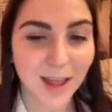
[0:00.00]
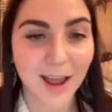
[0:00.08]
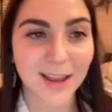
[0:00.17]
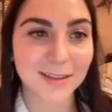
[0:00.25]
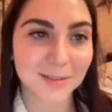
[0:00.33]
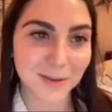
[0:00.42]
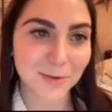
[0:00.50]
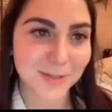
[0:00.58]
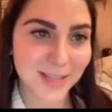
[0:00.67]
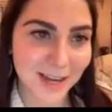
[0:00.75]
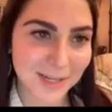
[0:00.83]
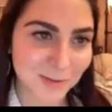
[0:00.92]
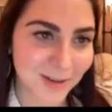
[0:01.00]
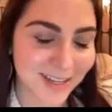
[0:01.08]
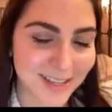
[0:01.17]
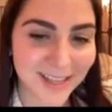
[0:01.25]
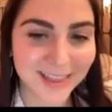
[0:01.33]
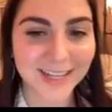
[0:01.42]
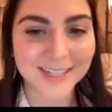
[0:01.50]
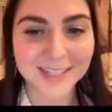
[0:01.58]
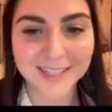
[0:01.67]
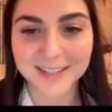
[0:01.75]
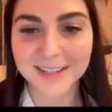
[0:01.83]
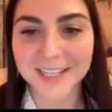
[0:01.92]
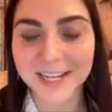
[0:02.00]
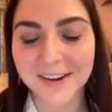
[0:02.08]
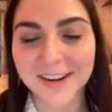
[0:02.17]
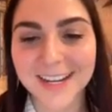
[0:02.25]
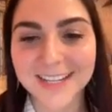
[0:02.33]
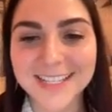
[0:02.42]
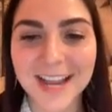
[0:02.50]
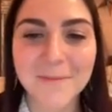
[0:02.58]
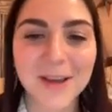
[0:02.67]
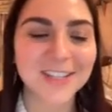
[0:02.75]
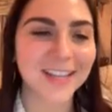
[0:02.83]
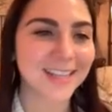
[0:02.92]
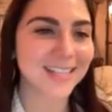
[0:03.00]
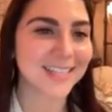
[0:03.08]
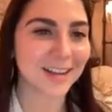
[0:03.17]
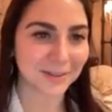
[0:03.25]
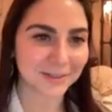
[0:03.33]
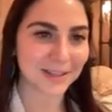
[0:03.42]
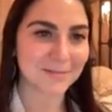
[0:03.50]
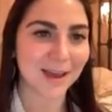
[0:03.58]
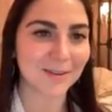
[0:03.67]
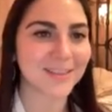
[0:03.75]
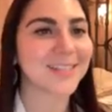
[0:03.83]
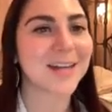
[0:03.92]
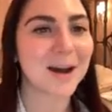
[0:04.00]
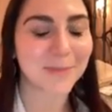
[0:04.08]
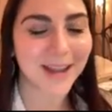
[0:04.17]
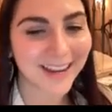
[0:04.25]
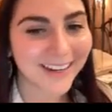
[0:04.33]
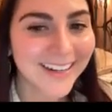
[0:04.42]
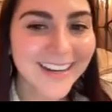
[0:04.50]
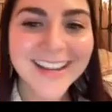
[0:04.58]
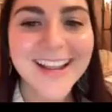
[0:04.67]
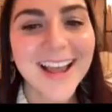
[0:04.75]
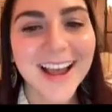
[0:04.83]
I use that as well. I think that's hilarious. I imagine like this elderly man with a top hat.